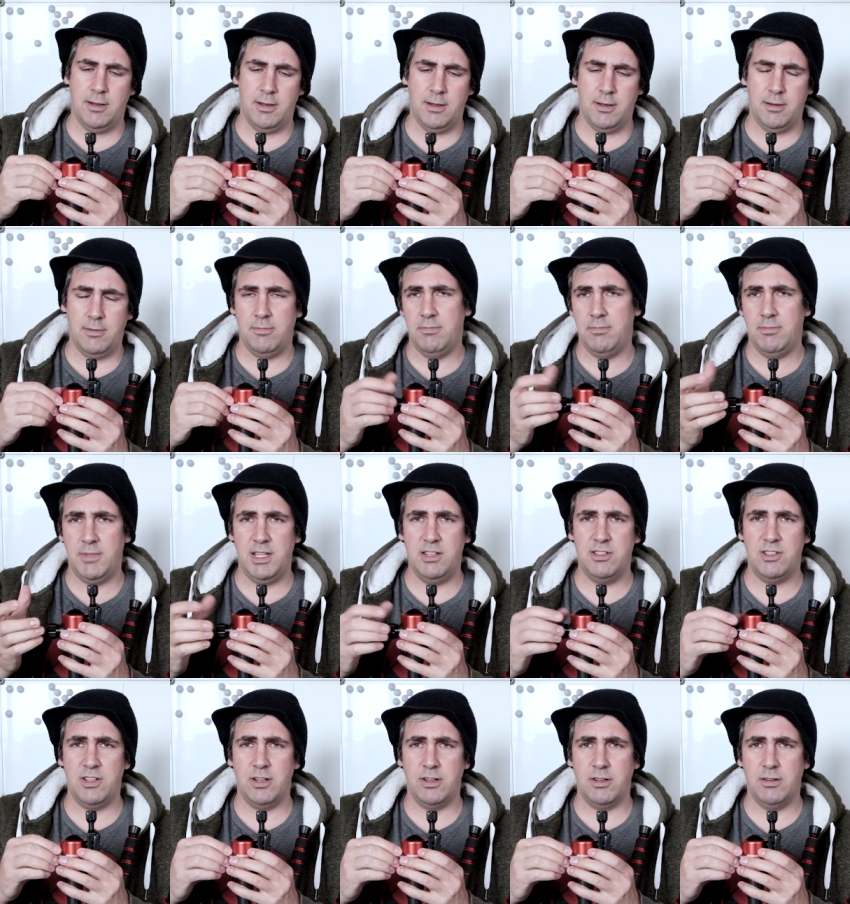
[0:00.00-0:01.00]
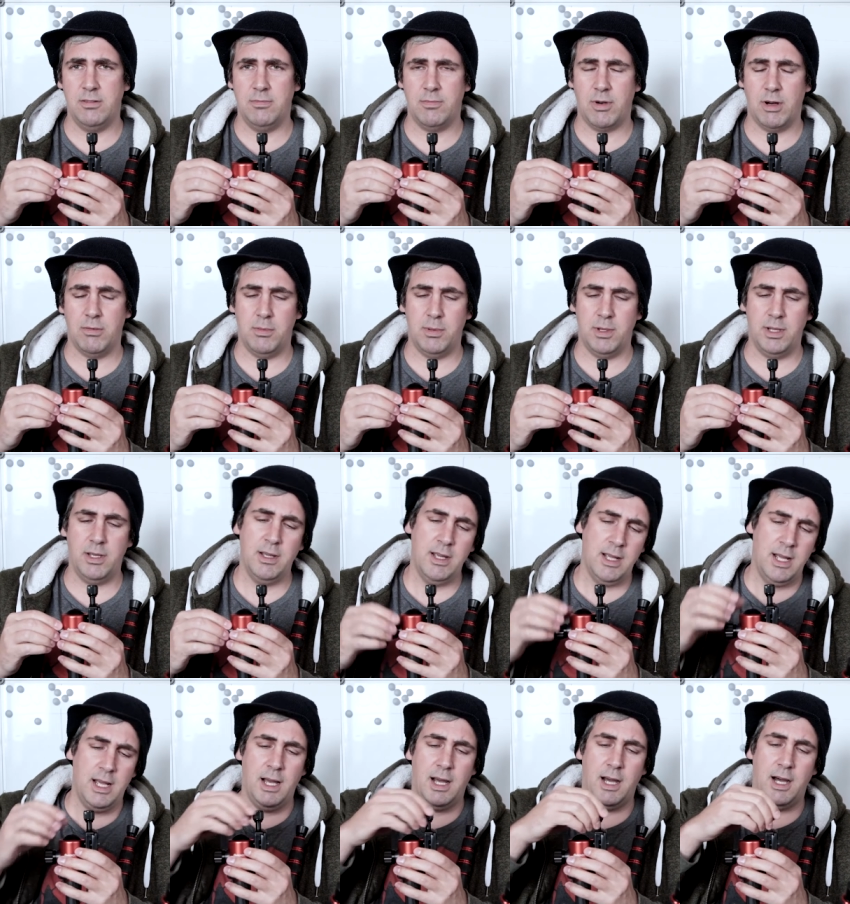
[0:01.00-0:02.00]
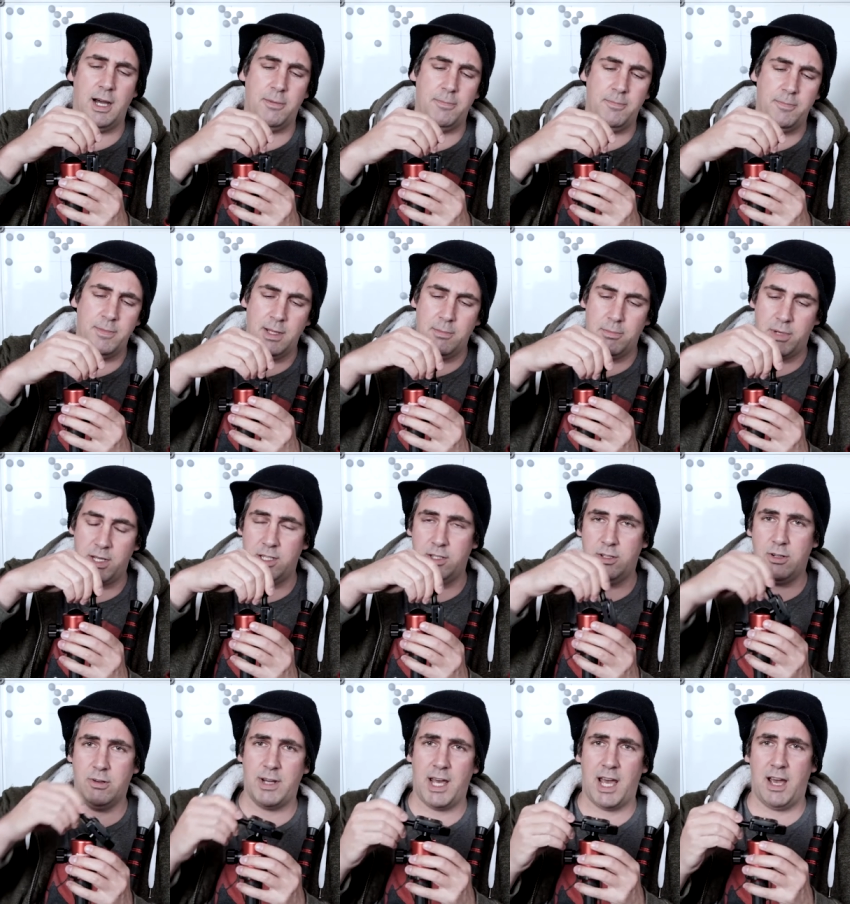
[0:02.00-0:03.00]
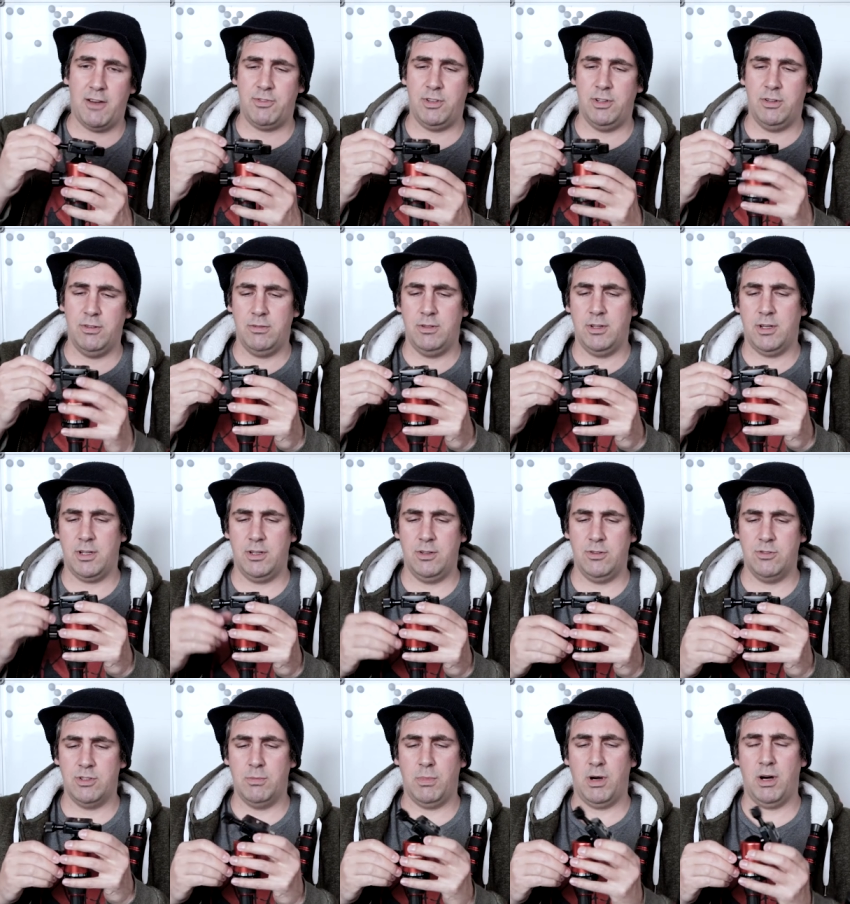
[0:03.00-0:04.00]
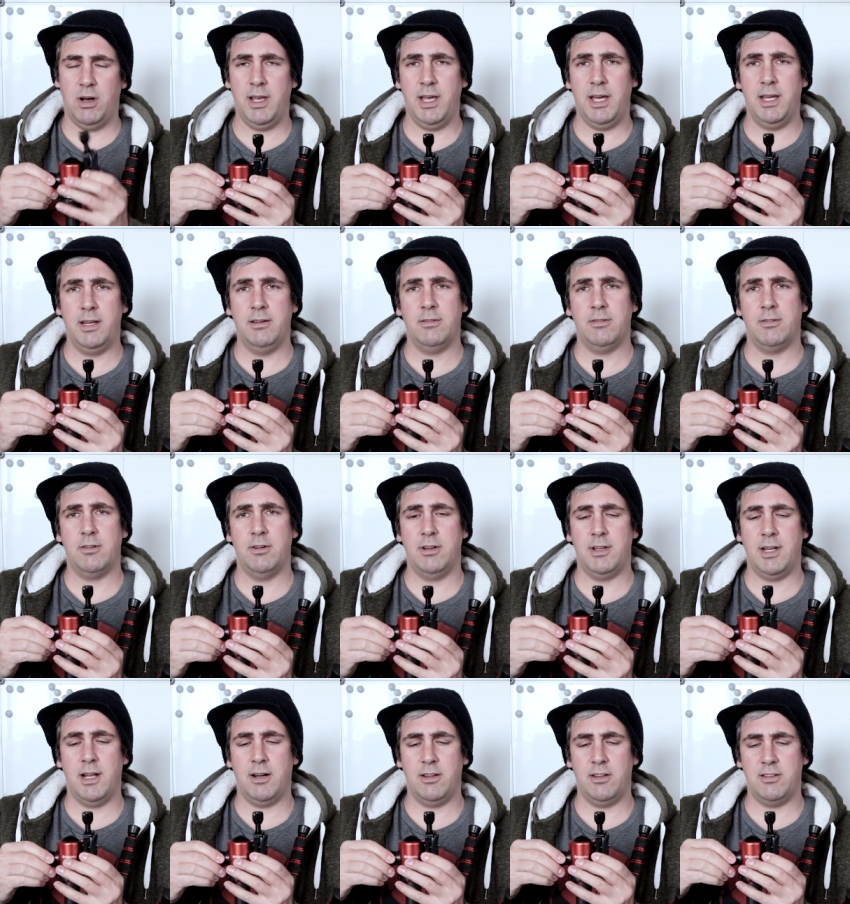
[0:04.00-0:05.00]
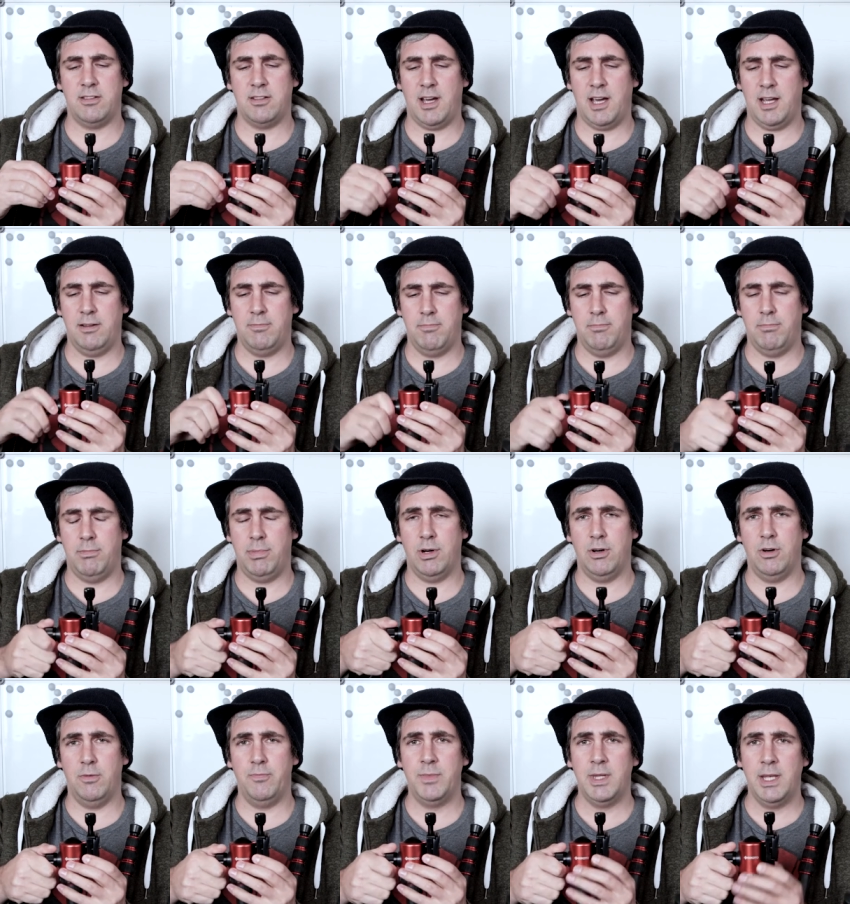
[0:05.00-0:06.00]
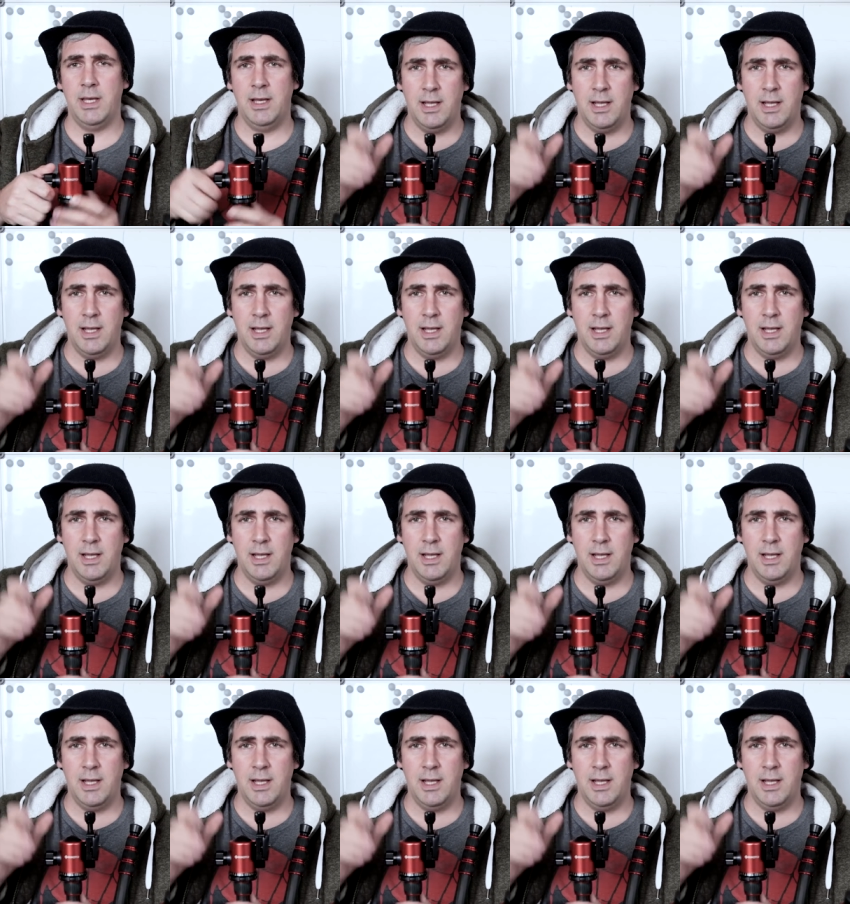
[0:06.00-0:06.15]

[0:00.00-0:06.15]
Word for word: uh, easier probably. Um, but you don't have to. You can use the ball head, turn it down to the side, boom.